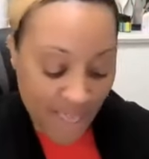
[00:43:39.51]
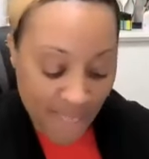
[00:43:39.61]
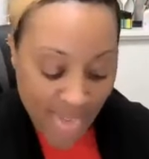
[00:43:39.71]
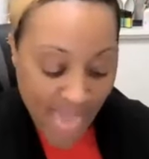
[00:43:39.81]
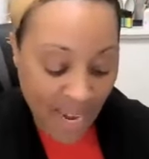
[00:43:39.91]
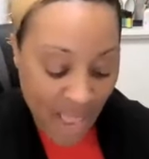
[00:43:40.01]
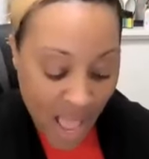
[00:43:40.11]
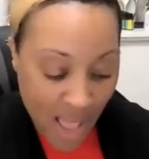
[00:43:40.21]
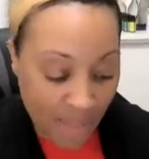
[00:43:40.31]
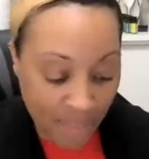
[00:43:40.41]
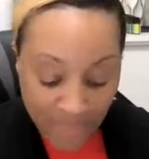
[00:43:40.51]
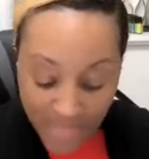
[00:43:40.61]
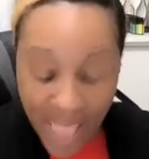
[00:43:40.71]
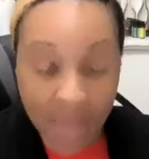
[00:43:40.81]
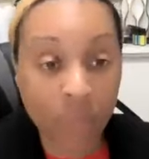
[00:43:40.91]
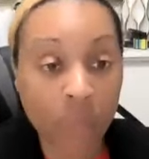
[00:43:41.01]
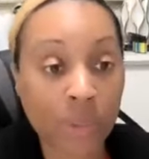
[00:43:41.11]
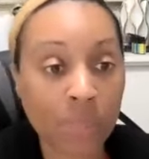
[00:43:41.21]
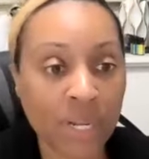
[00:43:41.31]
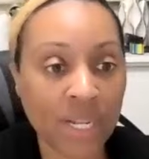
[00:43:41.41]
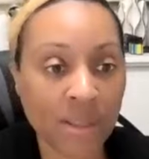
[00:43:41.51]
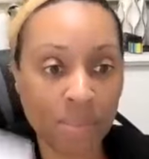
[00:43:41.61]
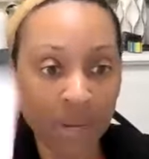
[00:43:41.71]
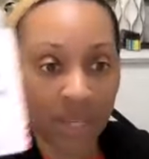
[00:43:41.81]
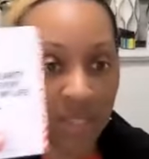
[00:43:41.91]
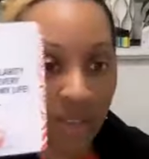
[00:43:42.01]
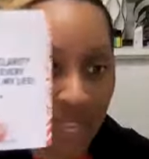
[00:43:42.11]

that um, that we put in the book. So